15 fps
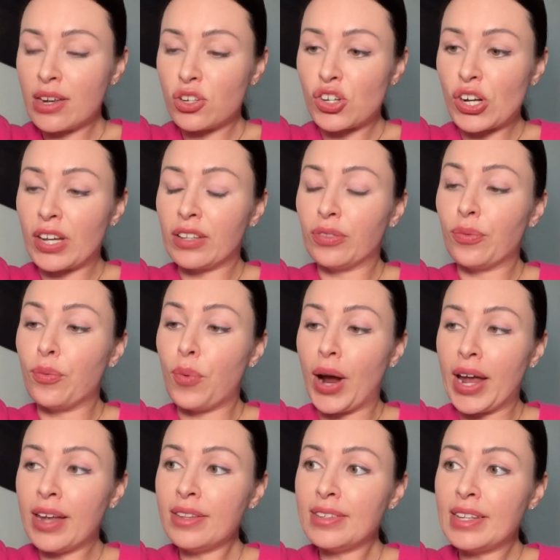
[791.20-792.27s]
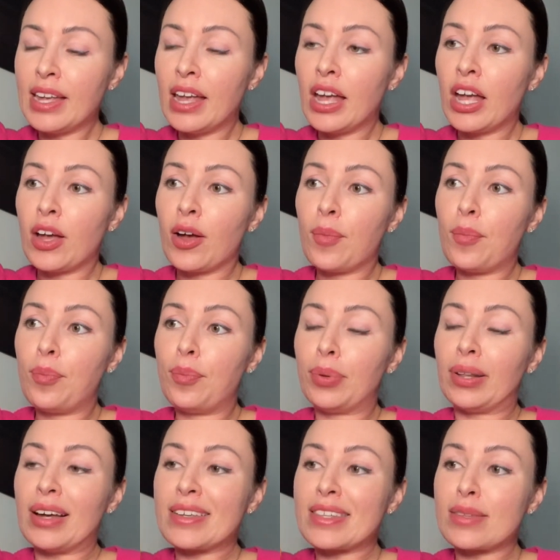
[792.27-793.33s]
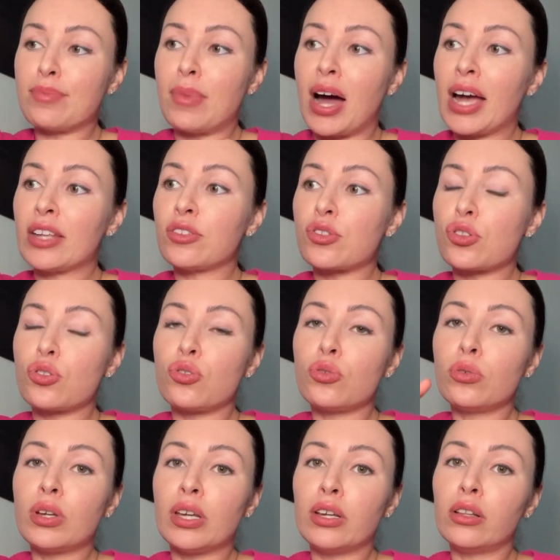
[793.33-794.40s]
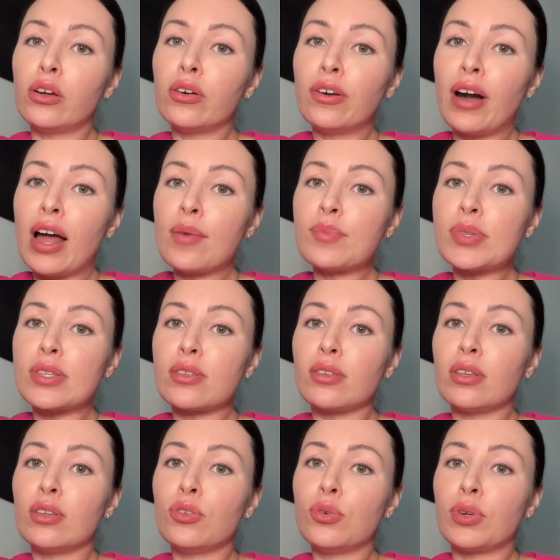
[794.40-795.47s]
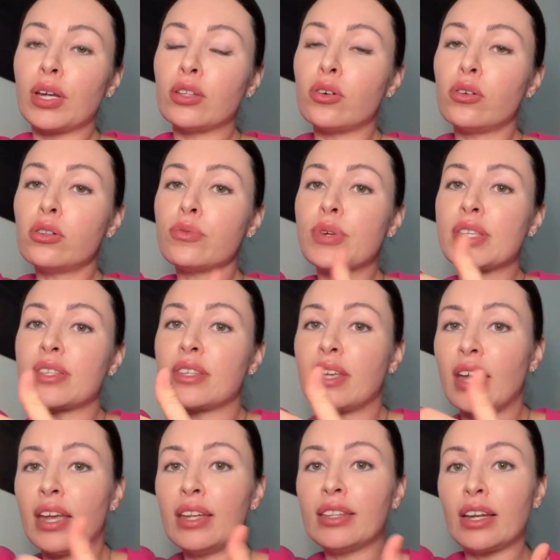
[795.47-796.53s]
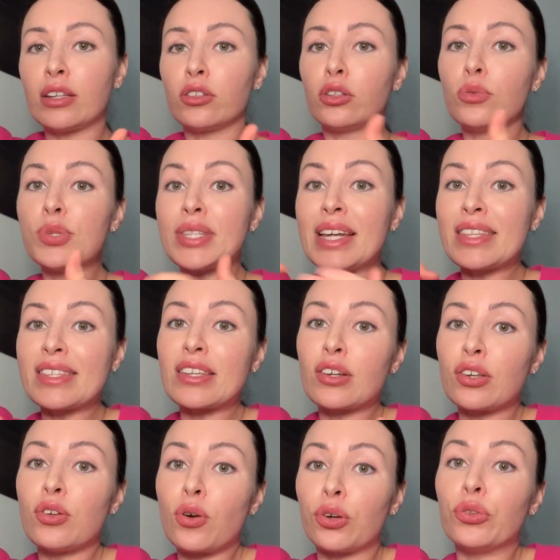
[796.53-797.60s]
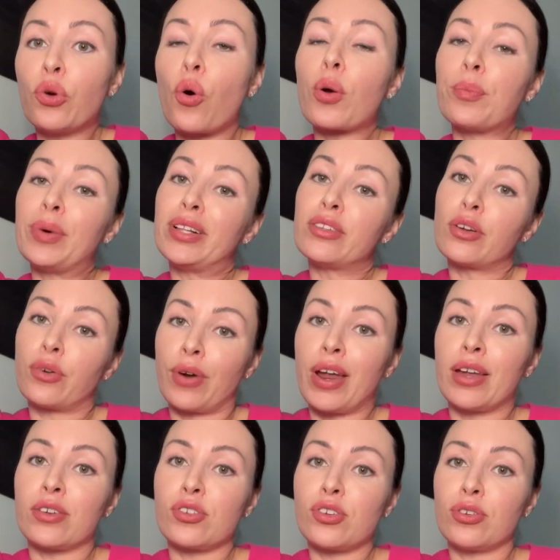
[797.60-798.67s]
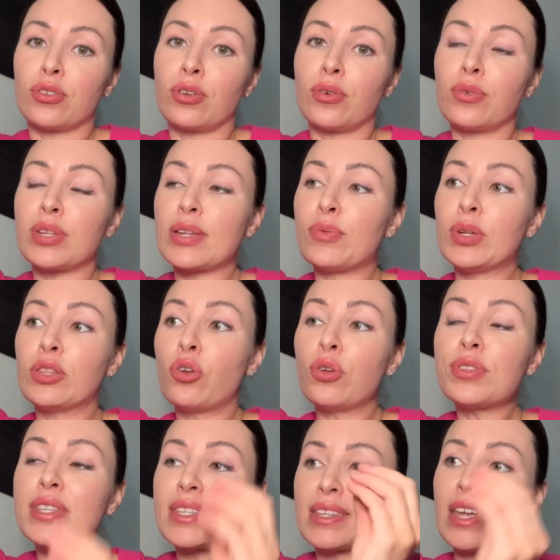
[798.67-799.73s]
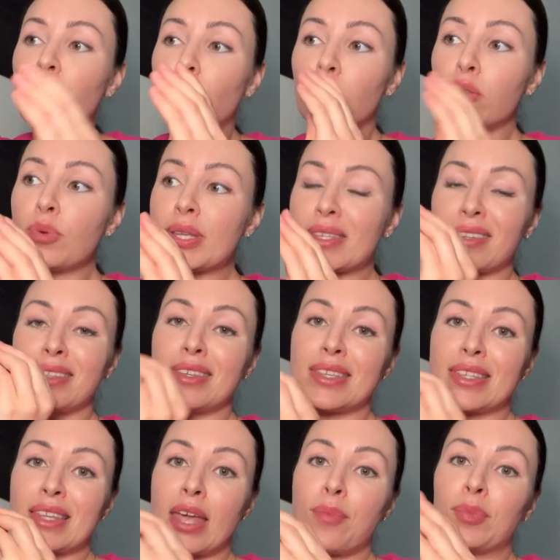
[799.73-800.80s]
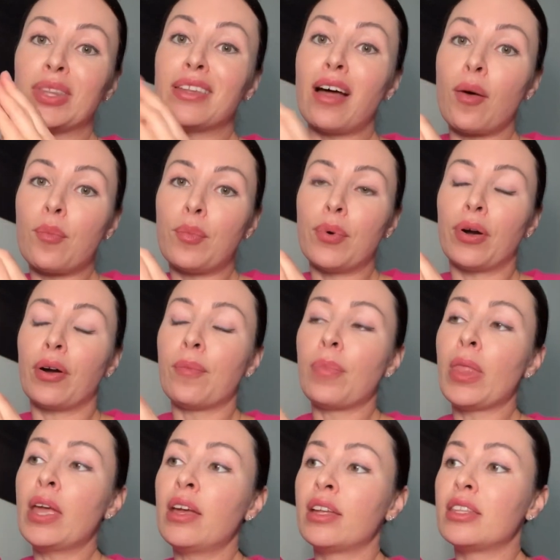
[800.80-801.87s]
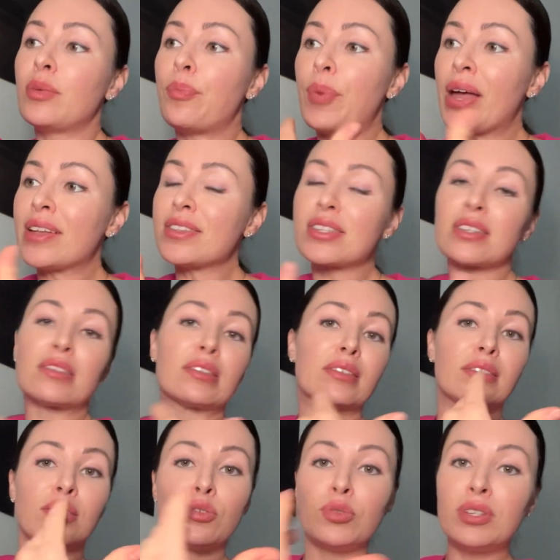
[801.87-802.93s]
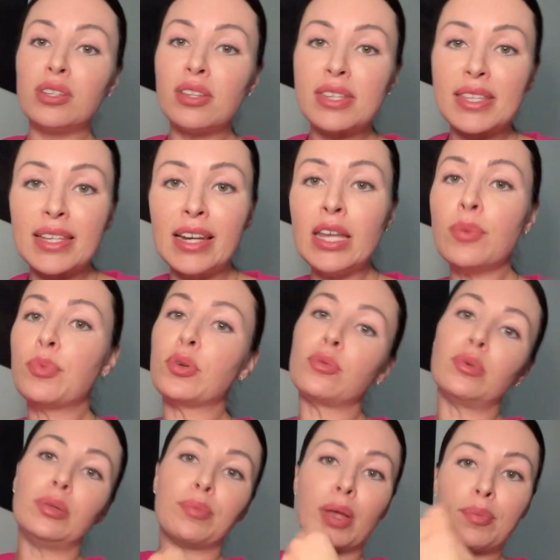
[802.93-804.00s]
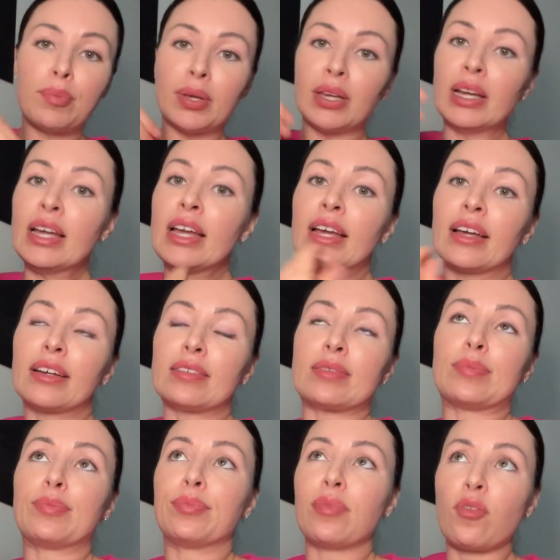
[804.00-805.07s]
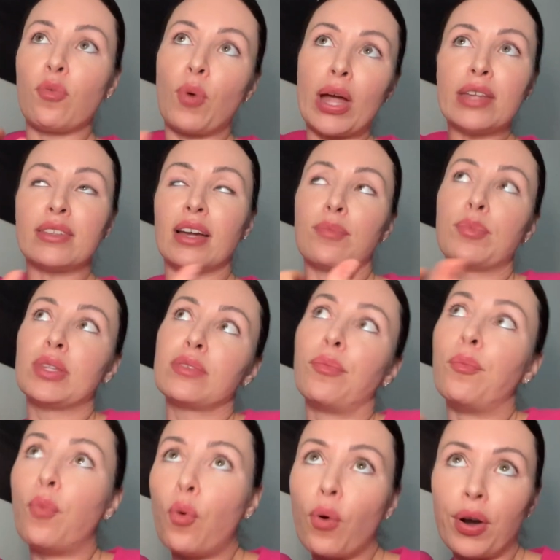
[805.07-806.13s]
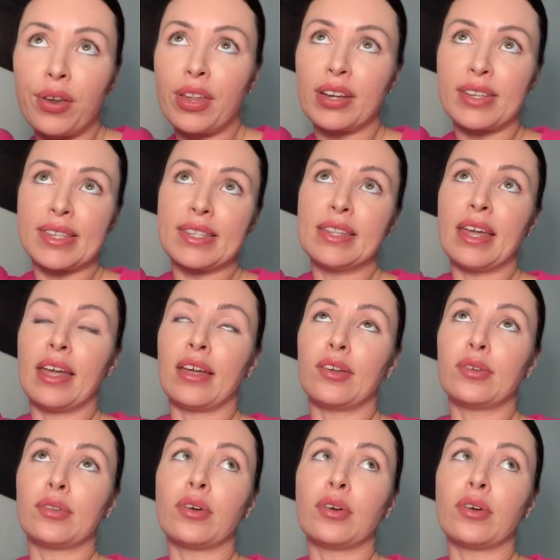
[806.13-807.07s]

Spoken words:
in weight. Plus minus 2 kilograms, you can always gain and lose. That's your normal range, We don't stay always at the same number. Depends, you didn't sleep, you will maybe weight a bit more next day,